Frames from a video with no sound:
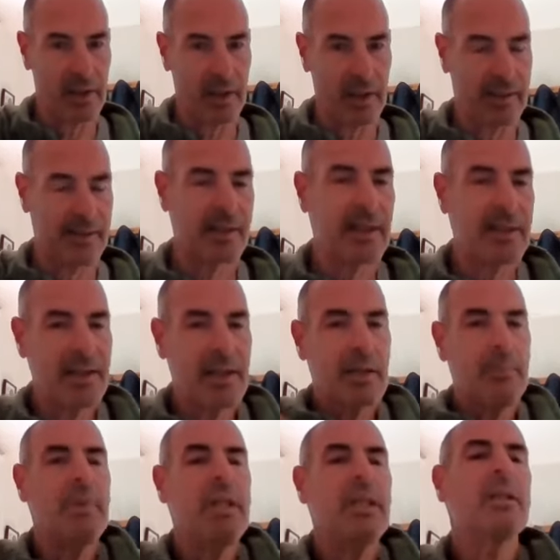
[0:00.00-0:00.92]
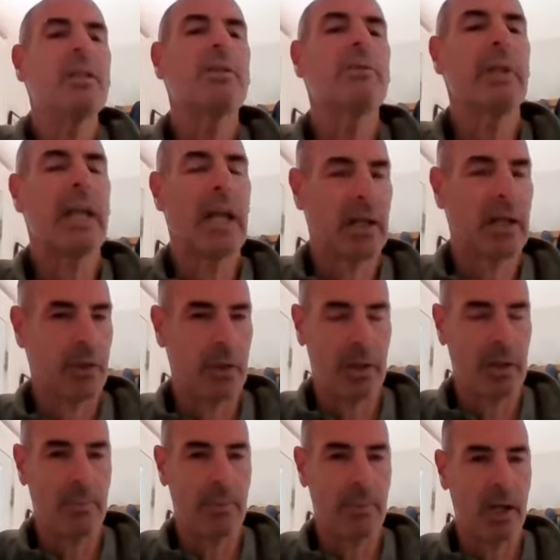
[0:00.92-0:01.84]
It's an immediate
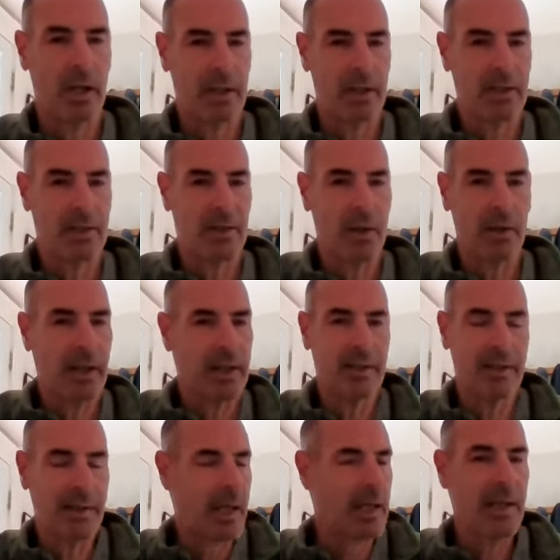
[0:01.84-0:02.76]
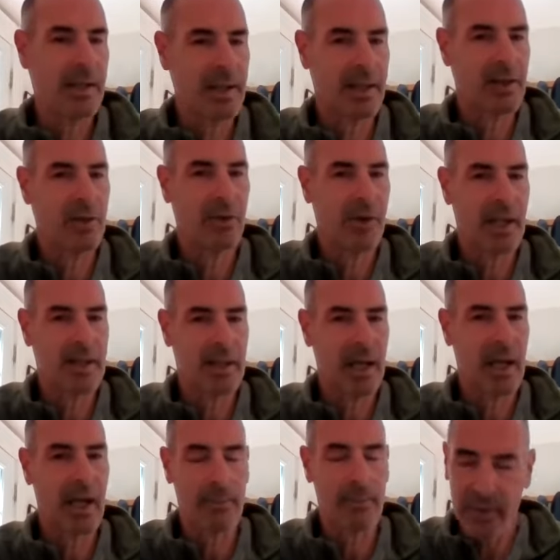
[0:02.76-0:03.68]
reaction in the body. It's not like anything
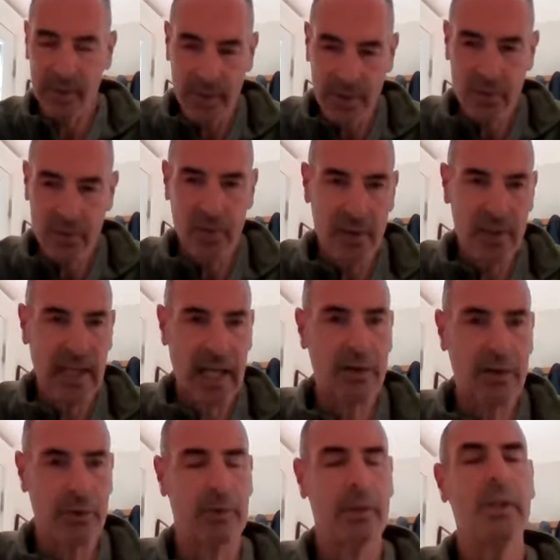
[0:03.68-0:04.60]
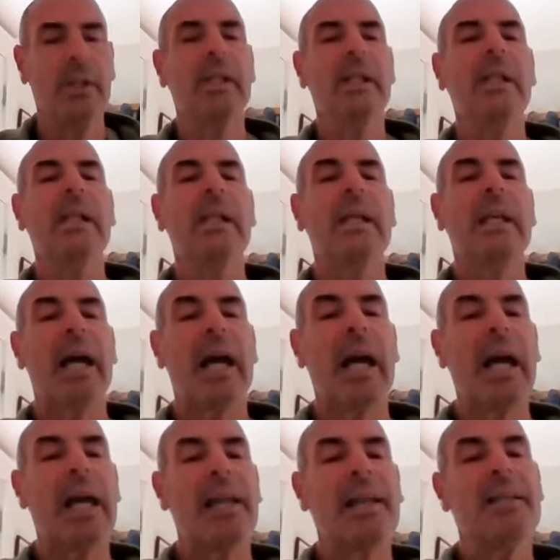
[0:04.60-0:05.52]
crazy happened. It's just natural.
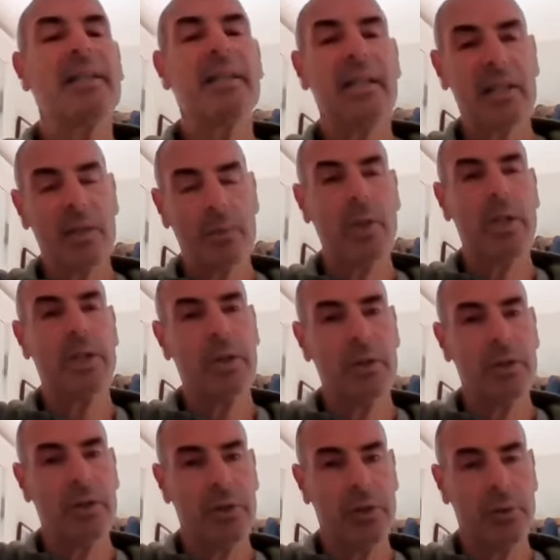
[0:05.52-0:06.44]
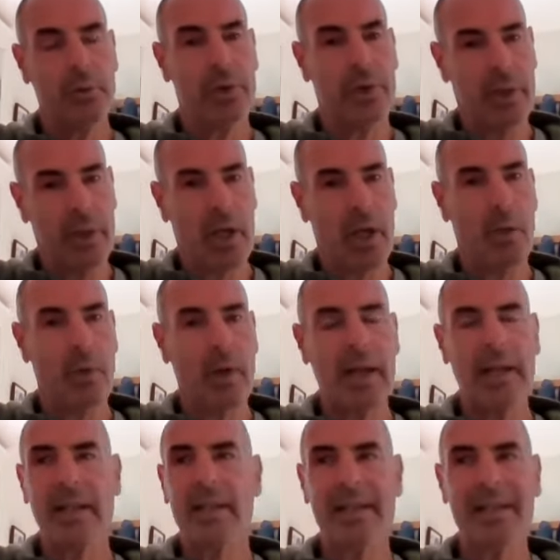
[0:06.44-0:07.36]
And this way you know.
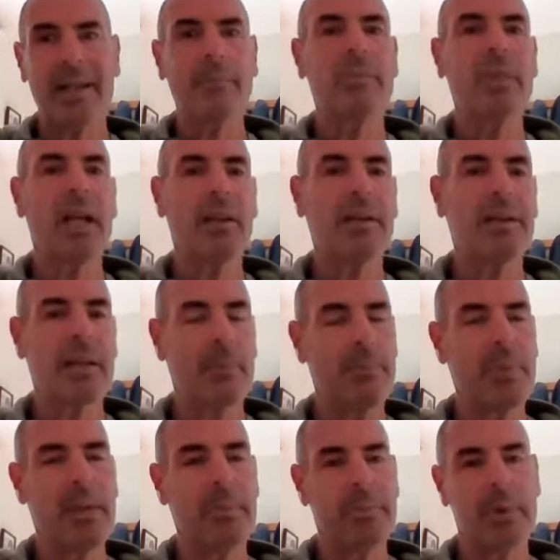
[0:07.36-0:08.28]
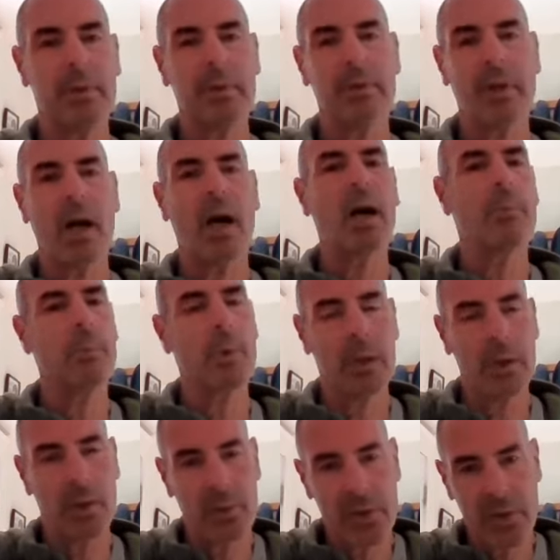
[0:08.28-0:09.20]
And sometimes some people, their arm
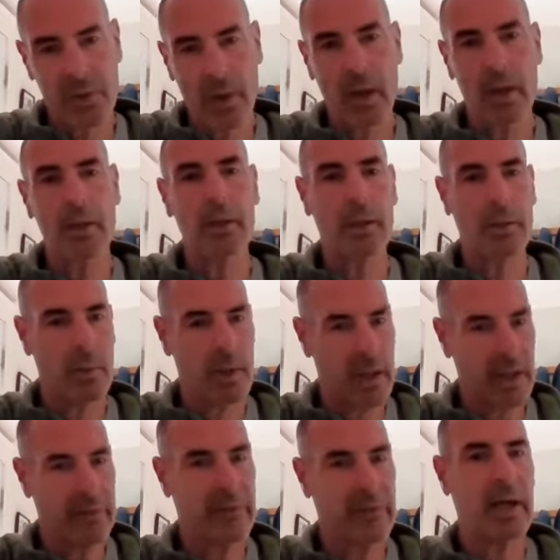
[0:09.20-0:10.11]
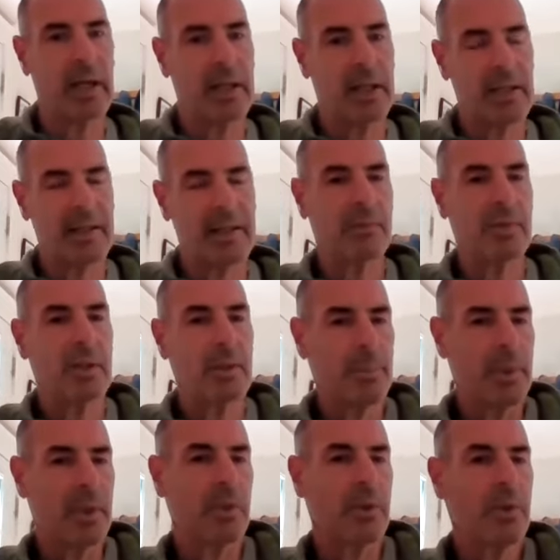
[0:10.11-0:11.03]
will go stronger or whatever, and
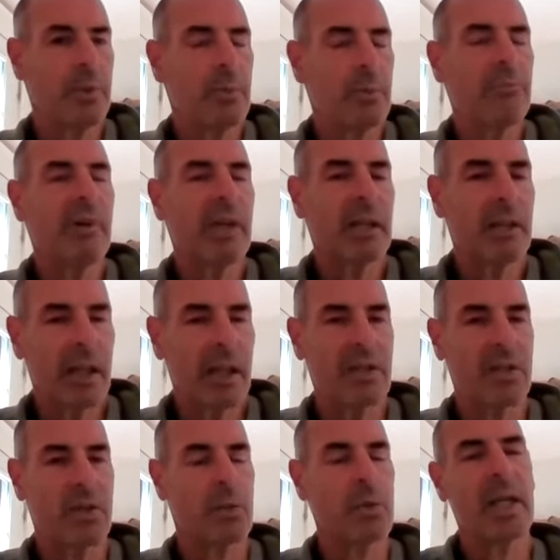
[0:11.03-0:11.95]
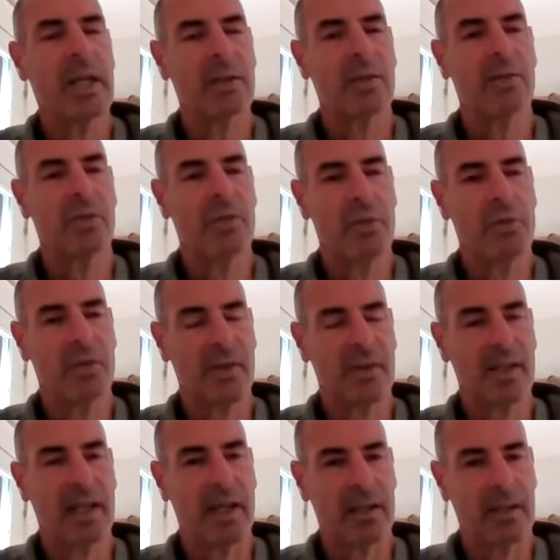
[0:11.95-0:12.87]
sometimes you recognize you
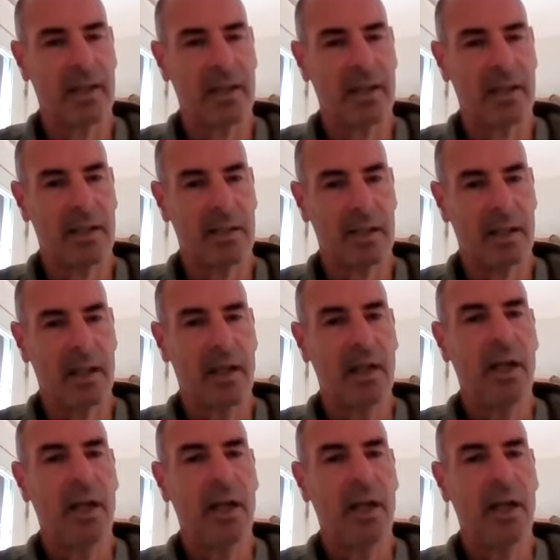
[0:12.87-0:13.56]
just can't test.